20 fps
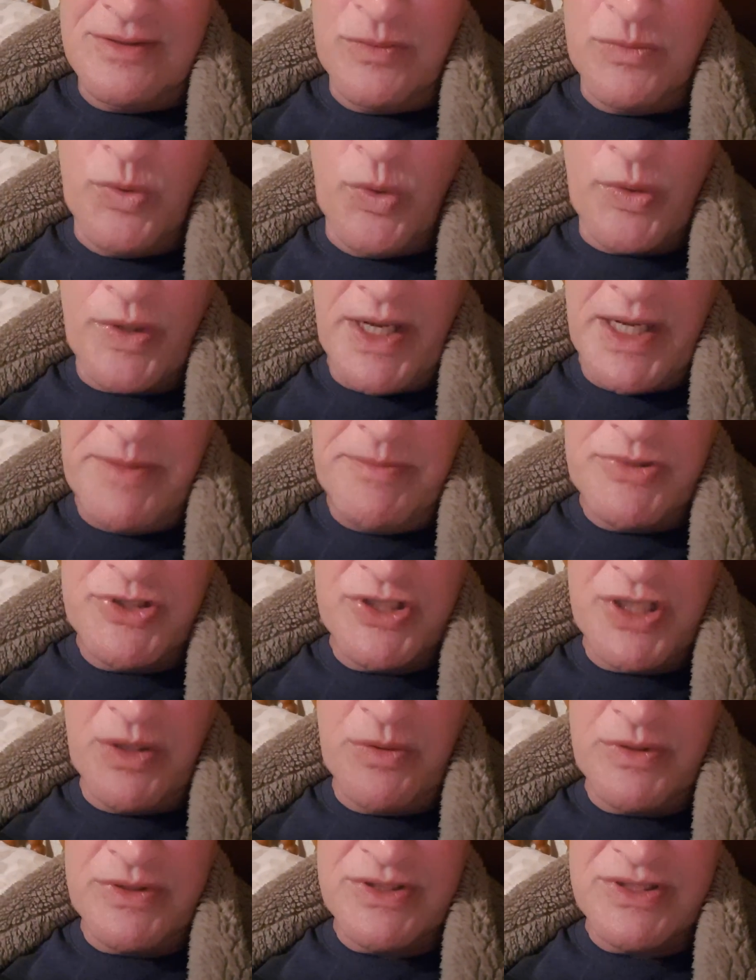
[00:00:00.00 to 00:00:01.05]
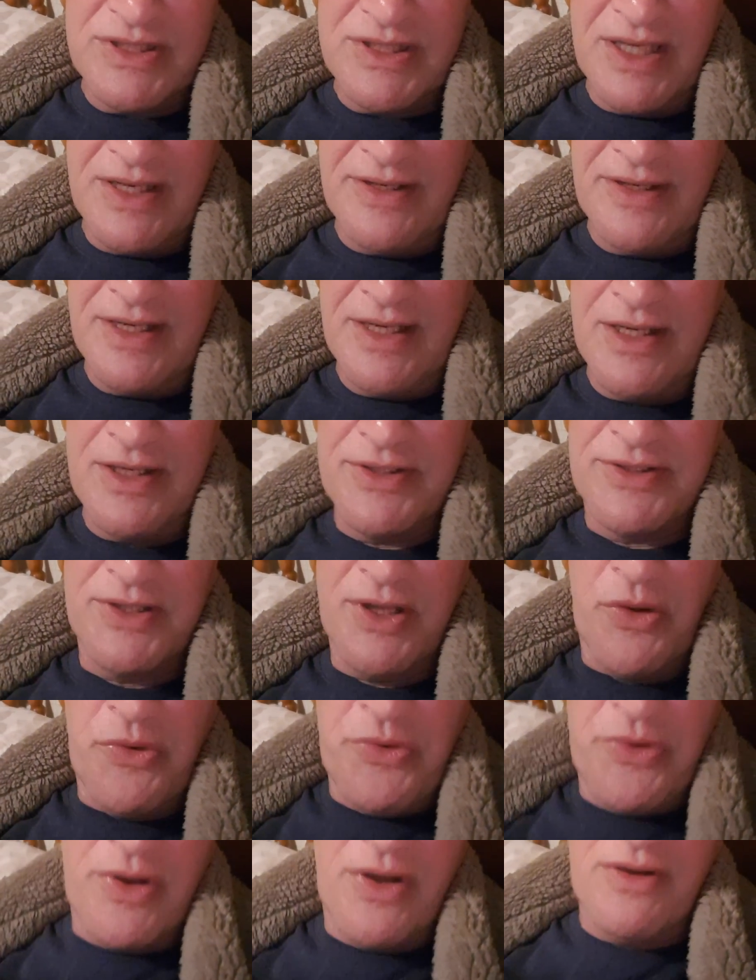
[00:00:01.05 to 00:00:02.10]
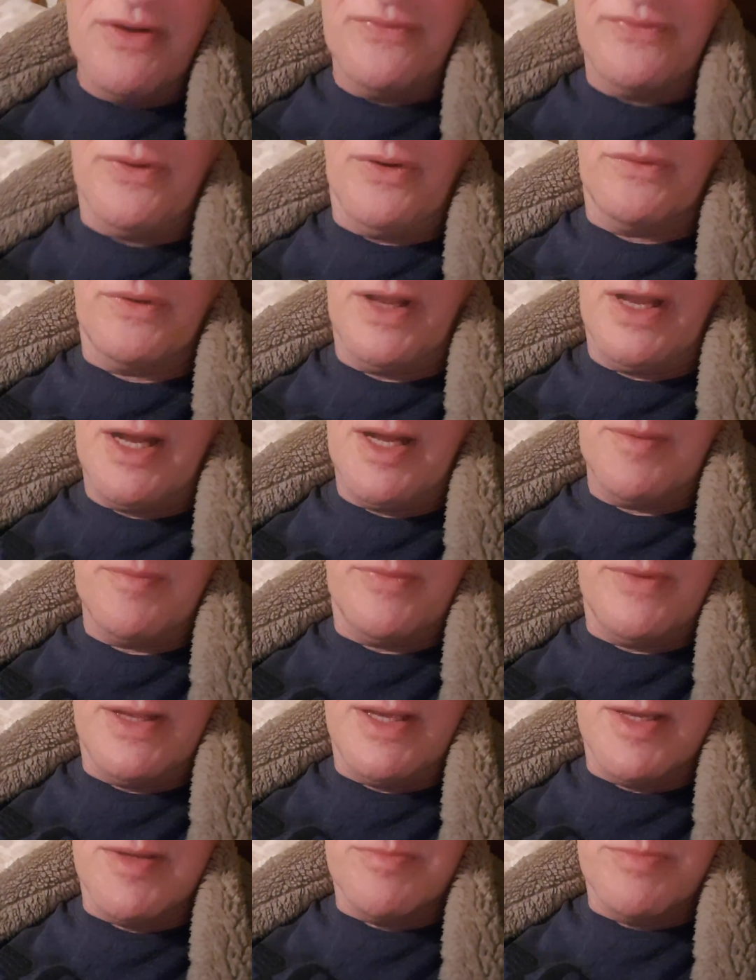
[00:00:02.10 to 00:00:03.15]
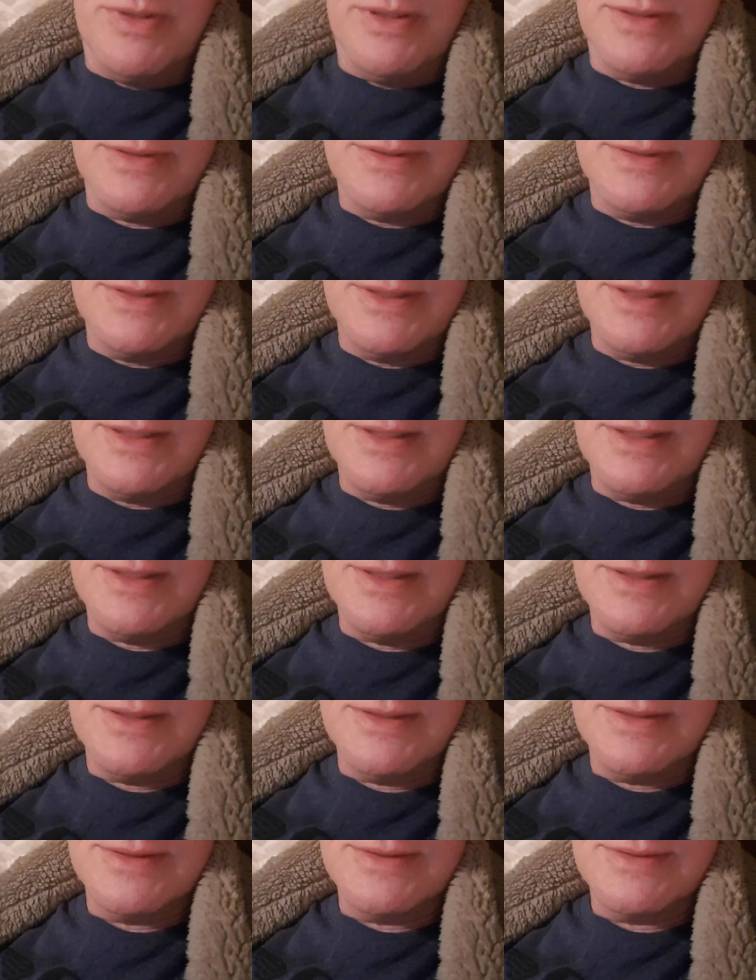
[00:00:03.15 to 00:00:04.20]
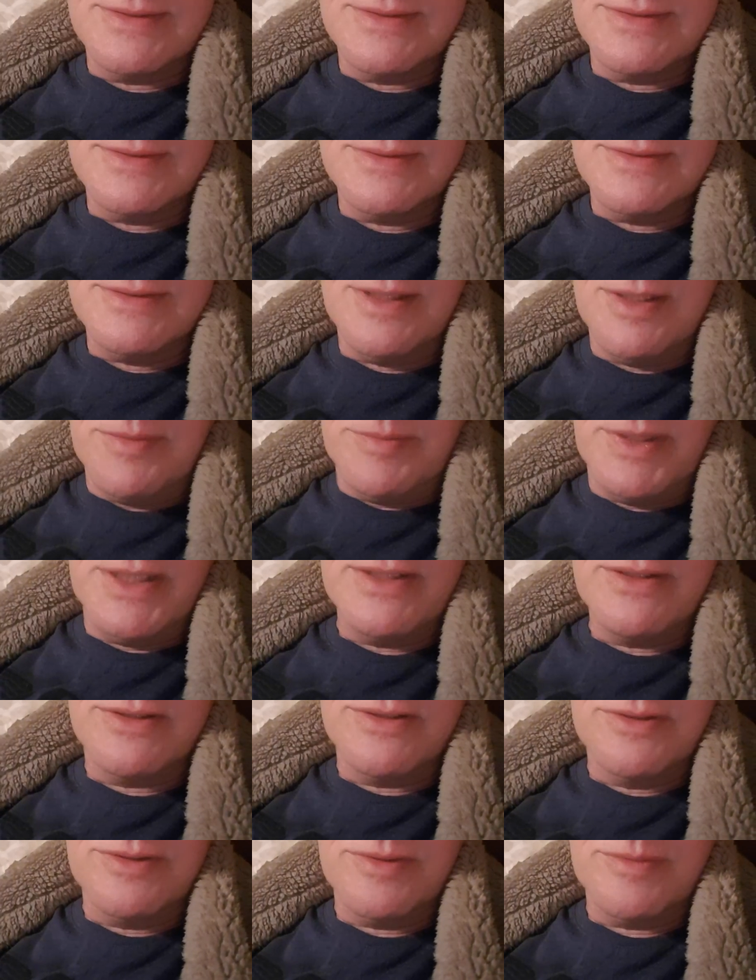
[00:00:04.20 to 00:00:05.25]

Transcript: Wargame show on Sunday. I don't know if I'll get up there, but I may do.